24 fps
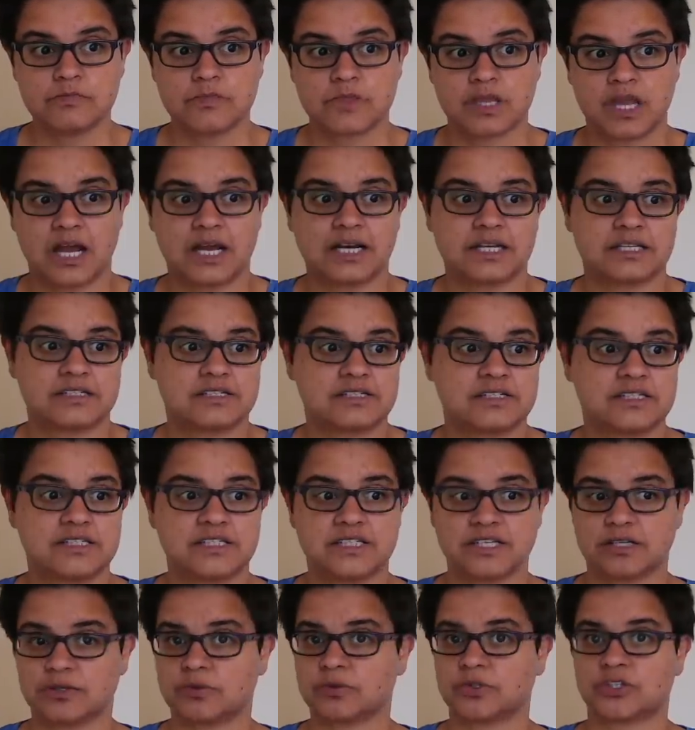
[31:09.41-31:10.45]
And it
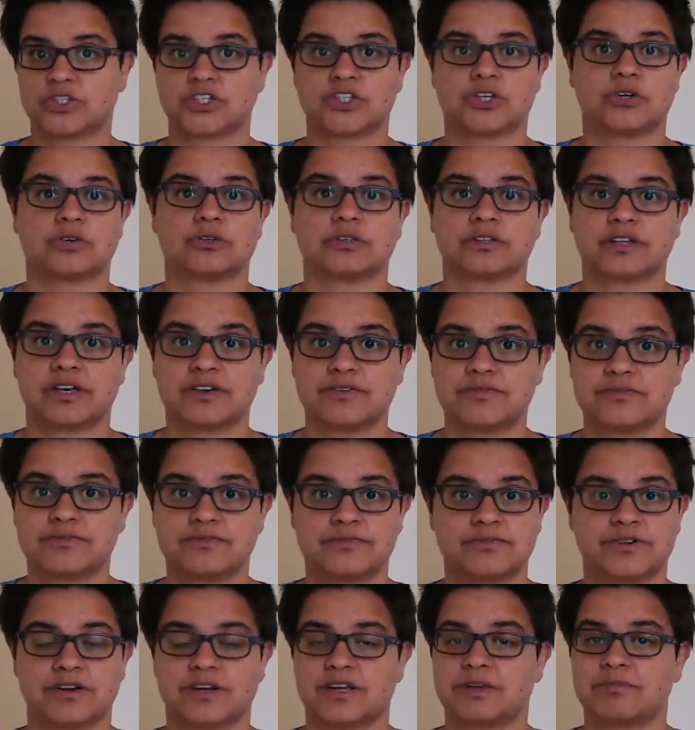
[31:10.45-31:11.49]
still shocked the
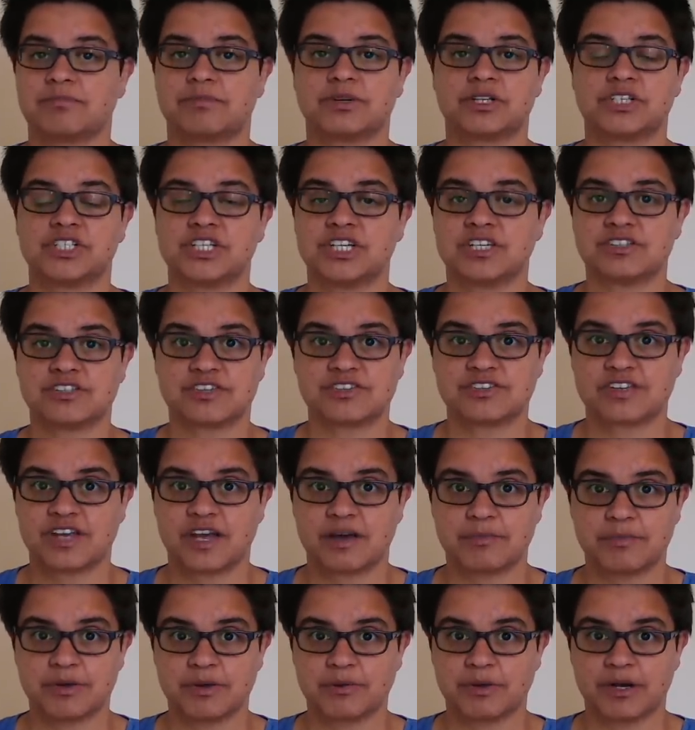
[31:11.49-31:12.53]
fucking bejesus out
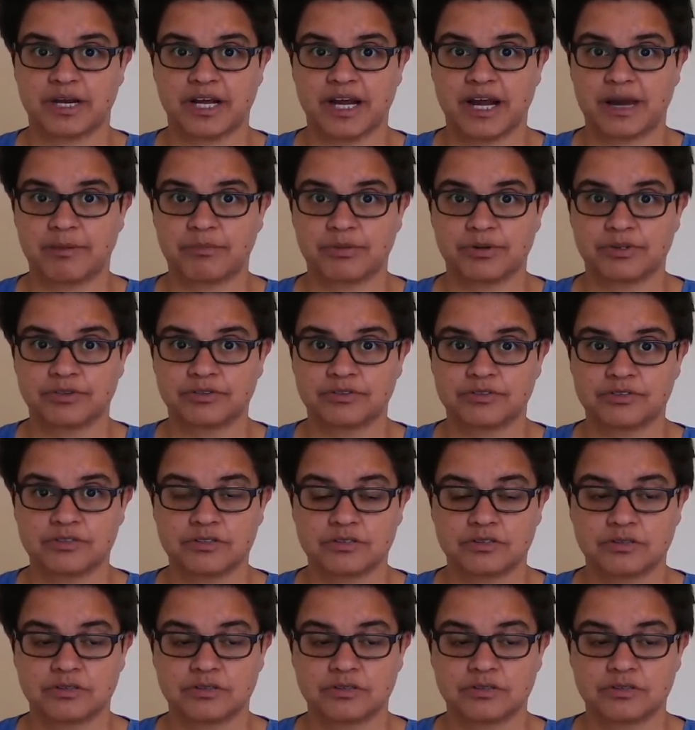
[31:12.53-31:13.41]
of me when it happened.